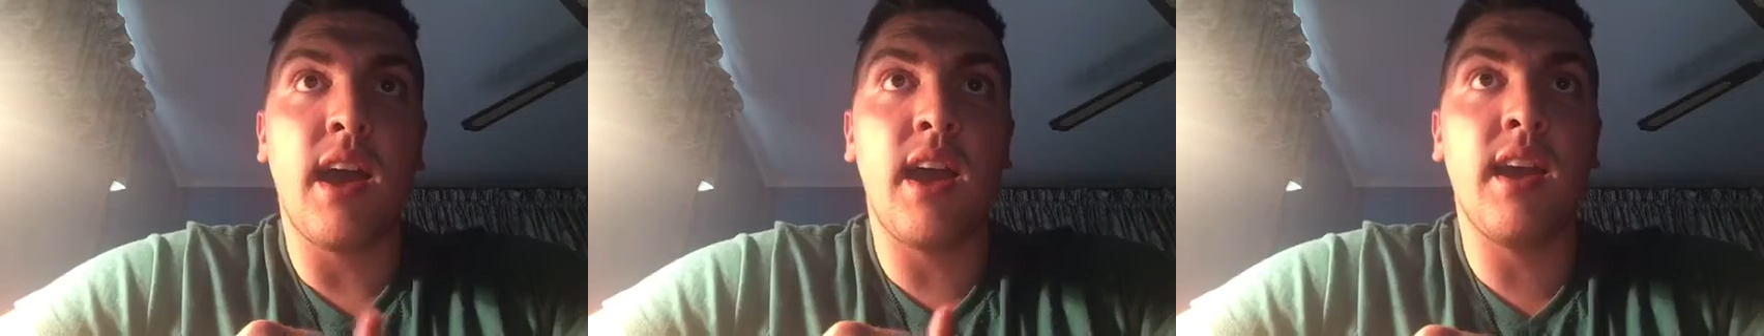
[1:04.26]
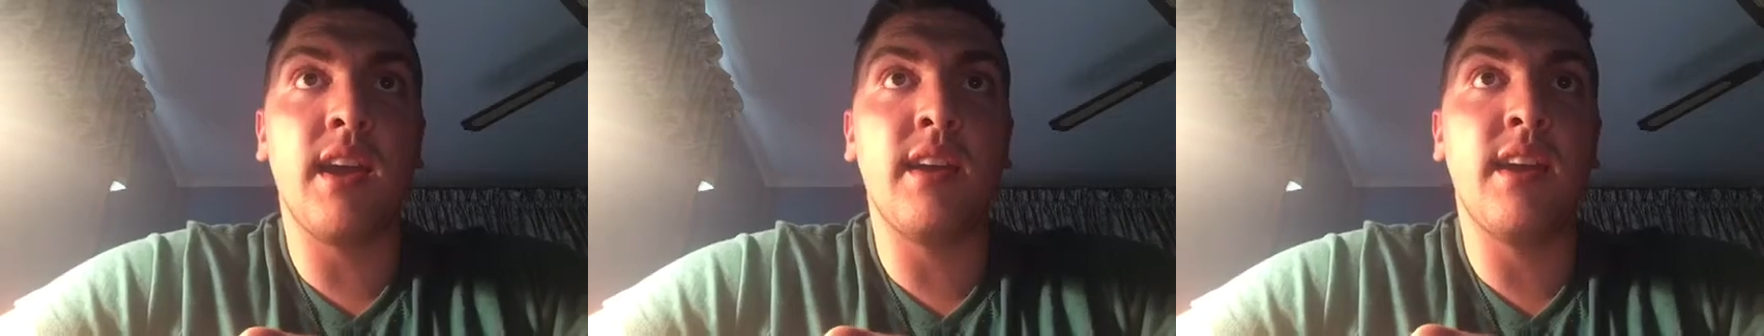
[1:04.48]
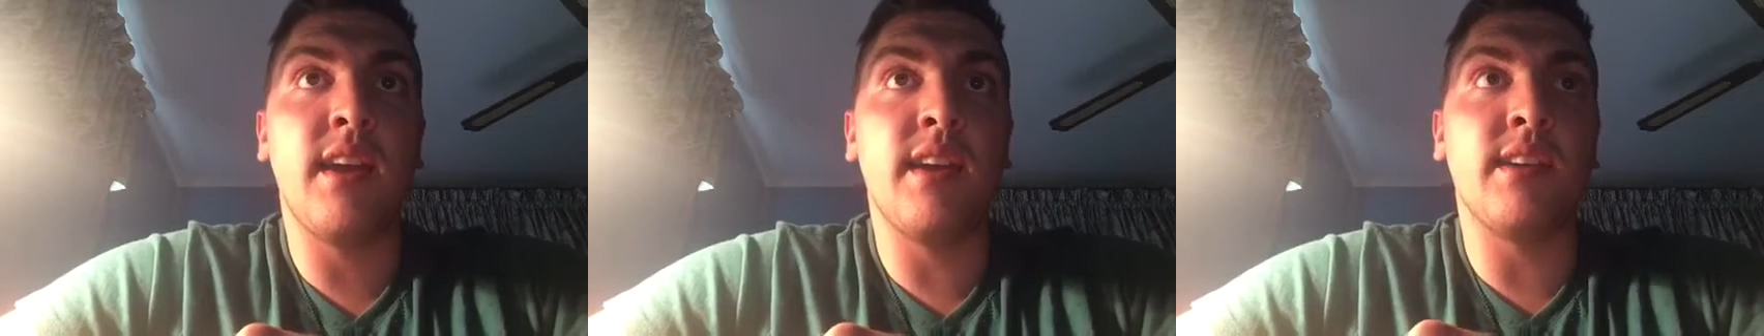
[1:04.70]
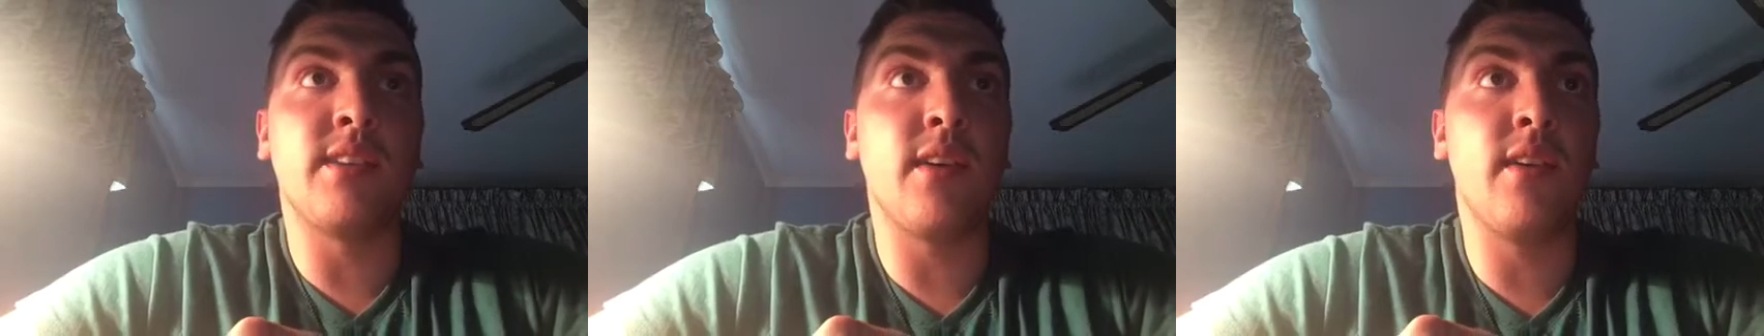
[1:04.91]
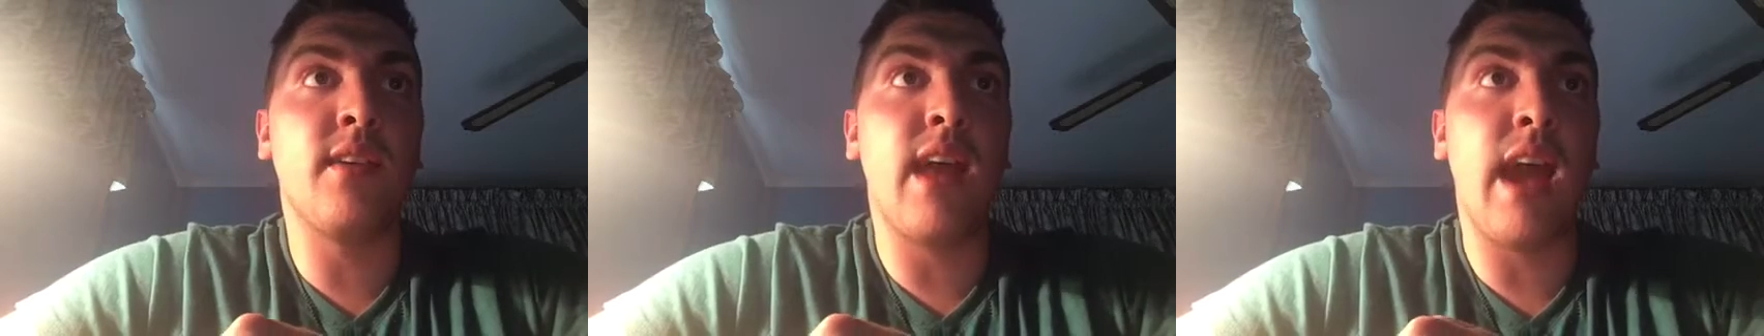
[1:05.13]
and in
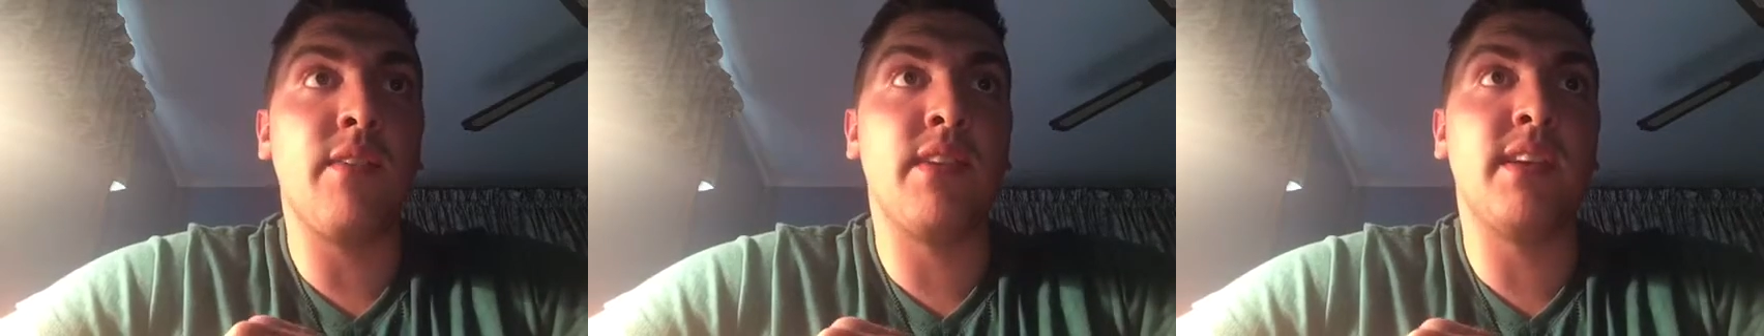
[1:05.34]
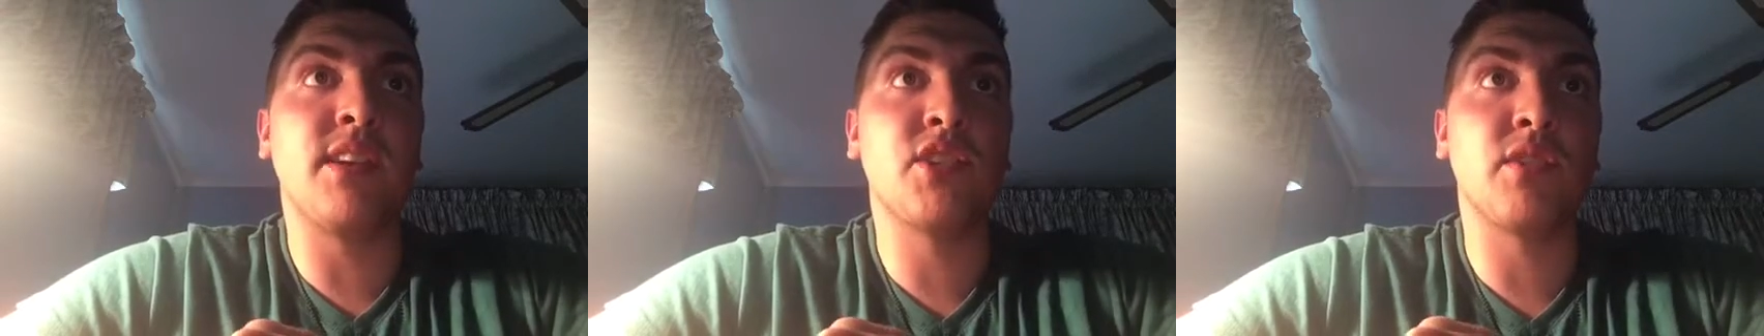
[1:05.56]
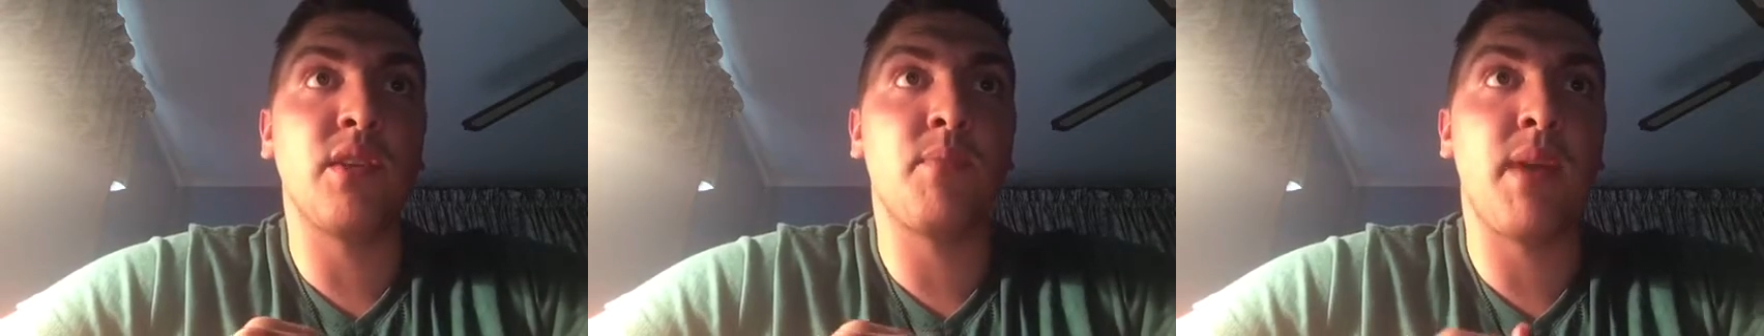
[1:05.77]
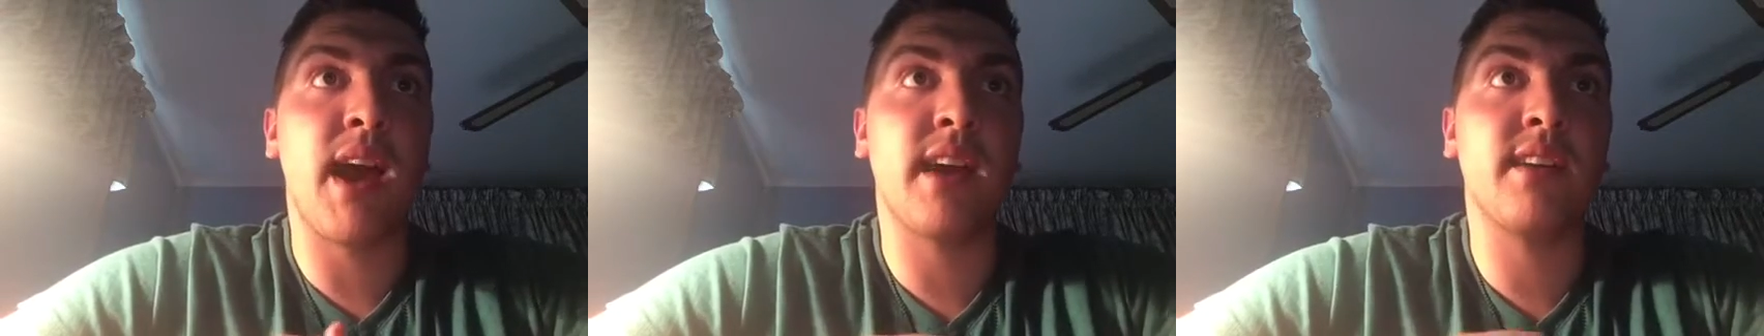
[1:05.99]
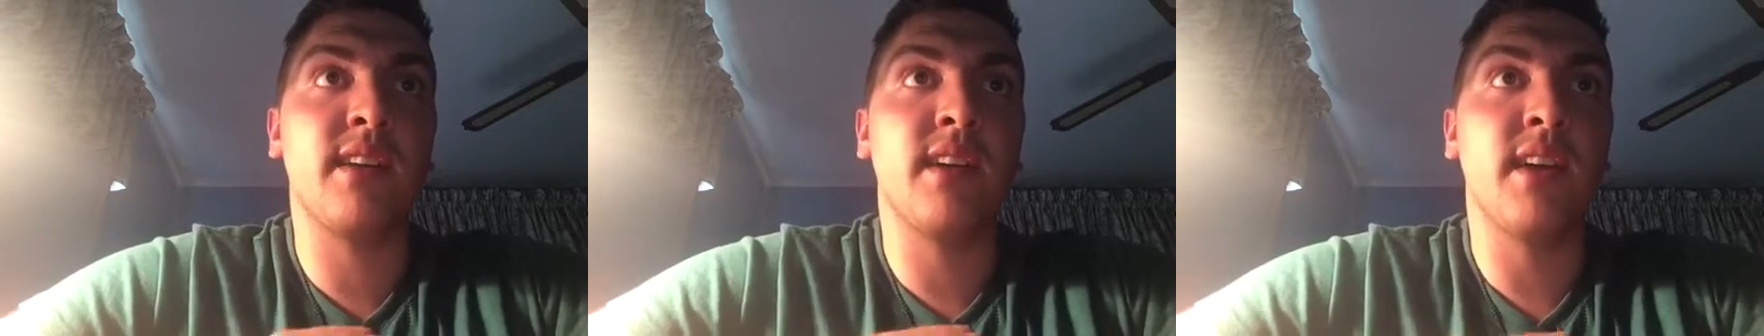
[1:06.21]
turn have an additional
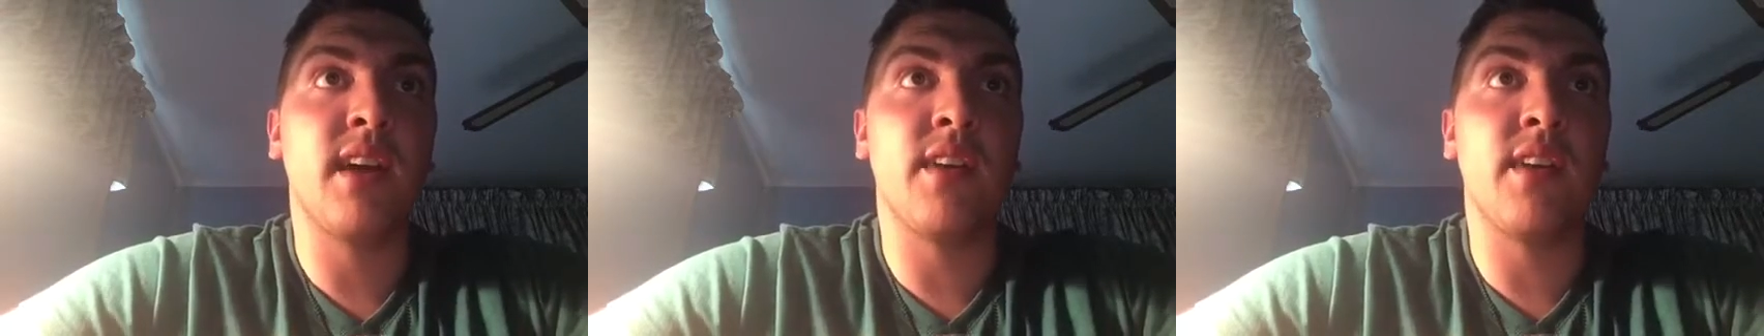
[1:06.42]
impact